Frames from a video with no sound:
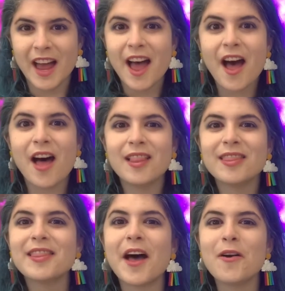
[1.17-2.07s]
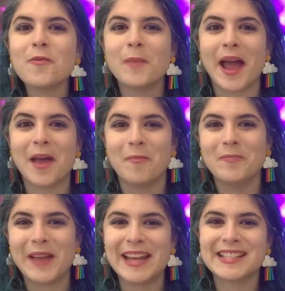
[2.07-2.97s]
Hello, my
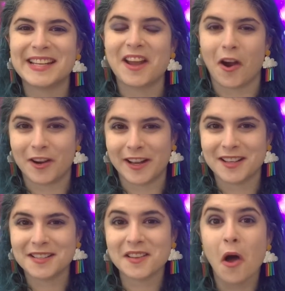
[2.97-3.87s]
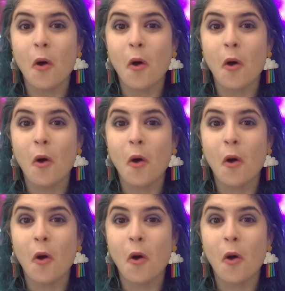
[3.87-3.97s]
amazing artists.